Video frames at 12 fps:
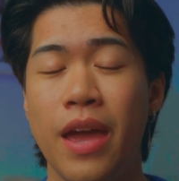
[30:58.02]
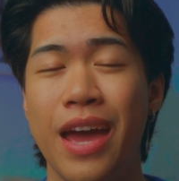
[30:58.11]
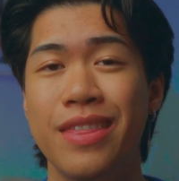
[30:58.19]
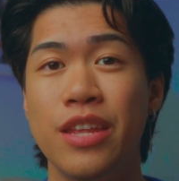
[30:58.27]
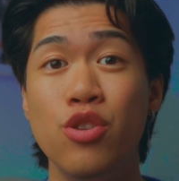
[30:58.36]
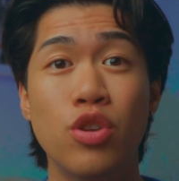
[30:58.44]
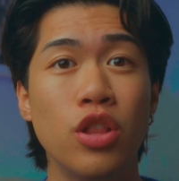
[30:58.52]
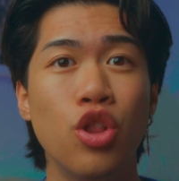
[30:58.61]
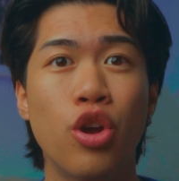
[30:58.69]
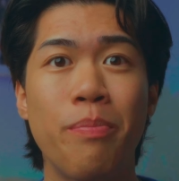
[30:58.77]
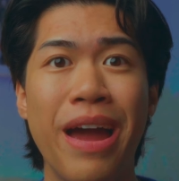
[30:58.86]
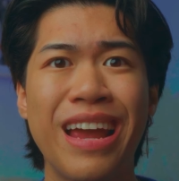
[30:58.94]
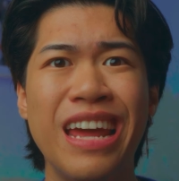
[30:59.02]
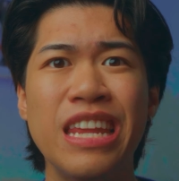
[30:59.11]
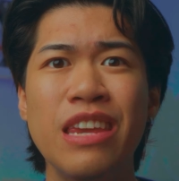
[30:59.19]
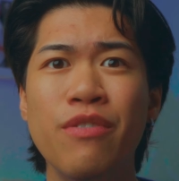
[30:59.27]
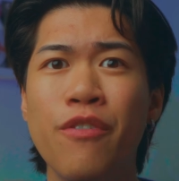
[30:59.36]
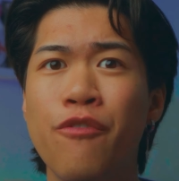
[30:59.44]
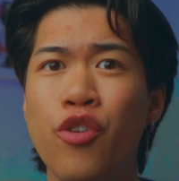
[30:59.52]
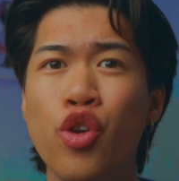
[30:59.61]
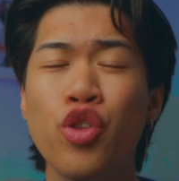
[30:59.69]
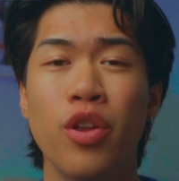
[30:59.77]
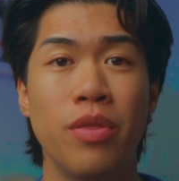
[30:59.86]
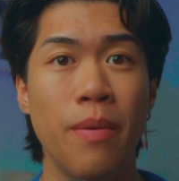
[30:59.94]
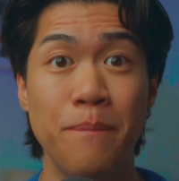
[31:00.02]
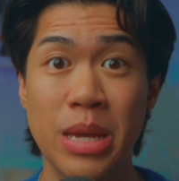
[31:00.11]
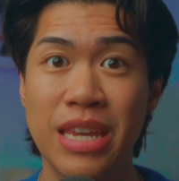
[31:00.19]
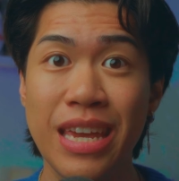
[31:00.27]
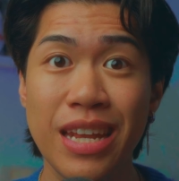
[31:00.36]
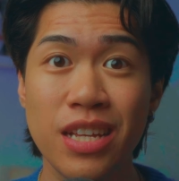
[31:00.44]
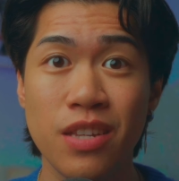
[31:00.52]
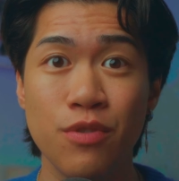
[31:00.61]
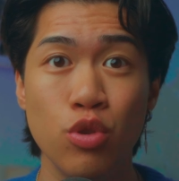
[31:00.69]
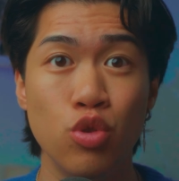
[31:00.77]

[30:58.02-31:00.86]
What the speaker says: And then you can look back at even further, the beginnings of